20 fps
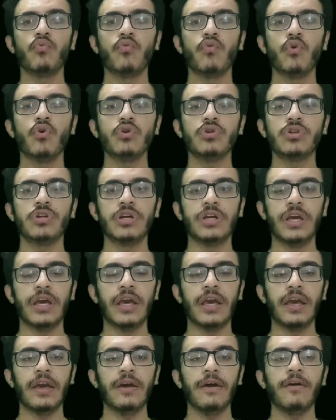
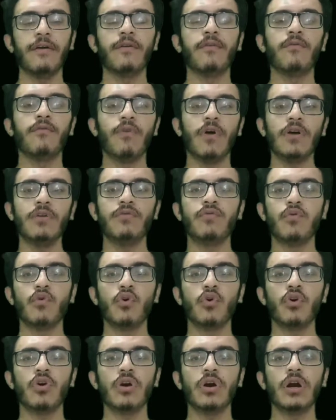4,3-A,
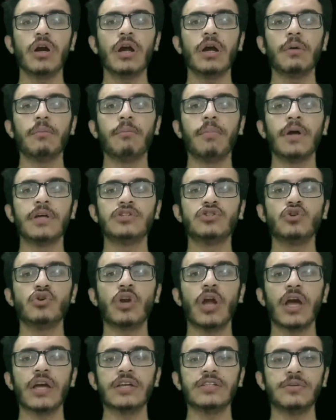1,4
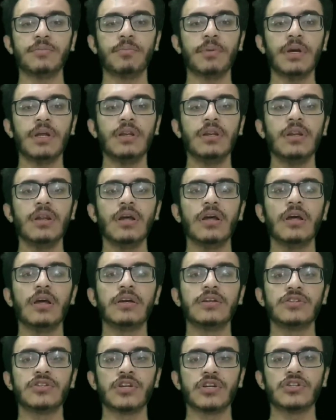benzodiazepine
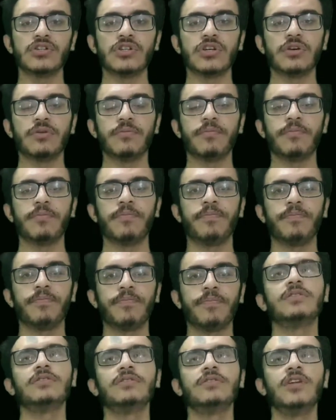structure.
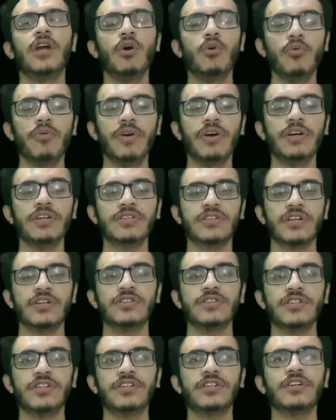Now we will
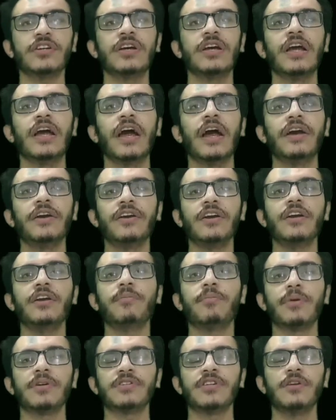discuss its
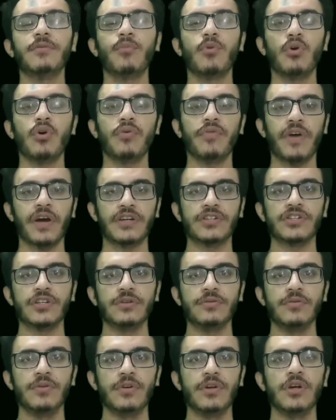antidepressant mode of
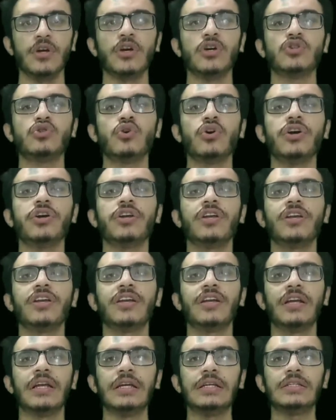action. So it
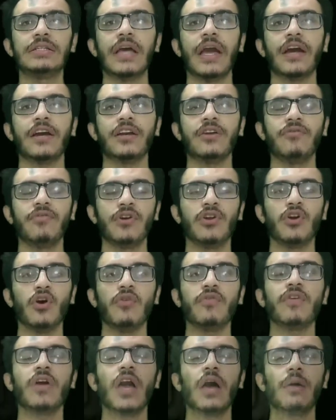increases the activity of